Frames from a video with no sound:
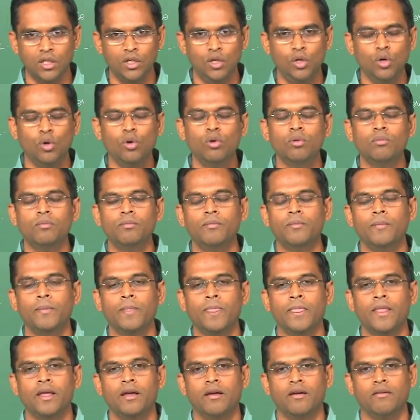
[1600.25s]
do,
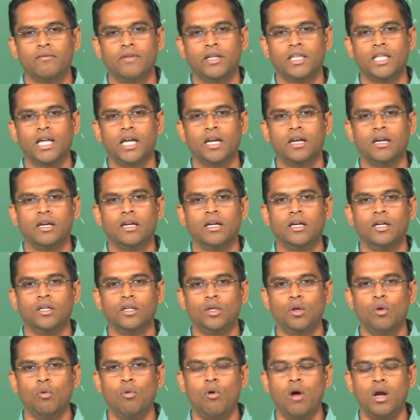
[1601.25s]
whether
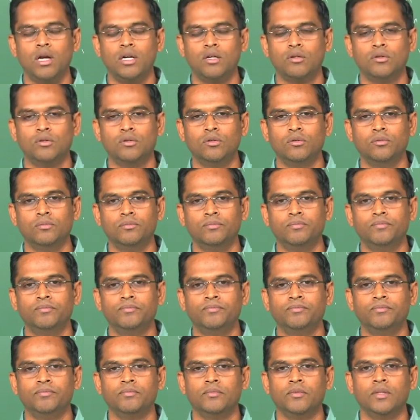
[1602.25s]
you want to
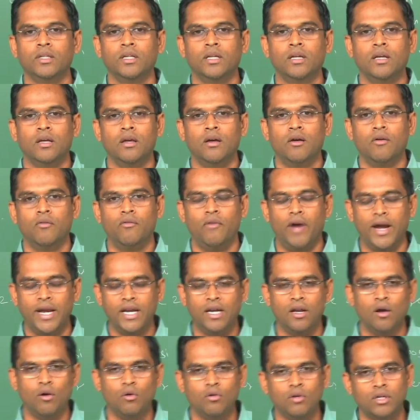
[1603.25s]

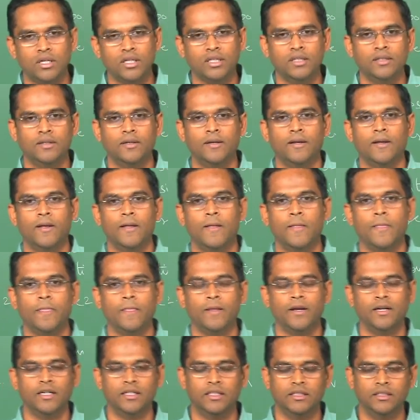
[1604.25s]
find out
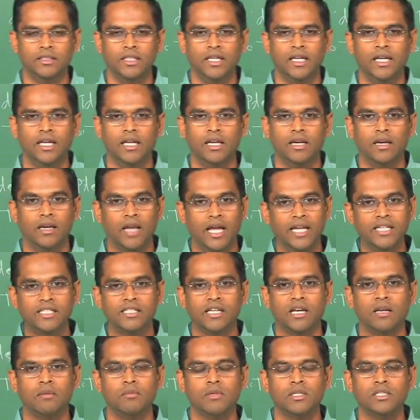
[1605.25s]
the light
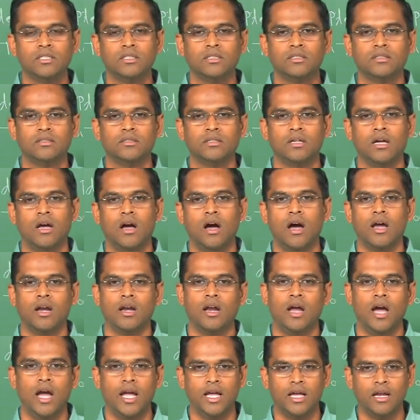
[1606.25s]
elements or
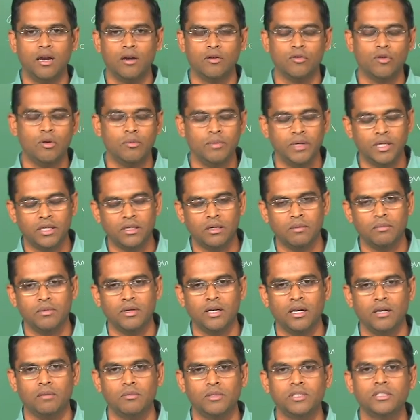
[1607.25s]
higher atomic
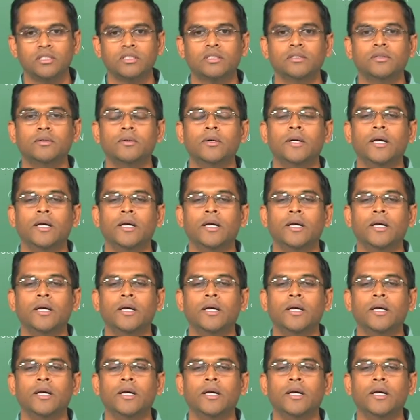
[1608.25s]
number elements.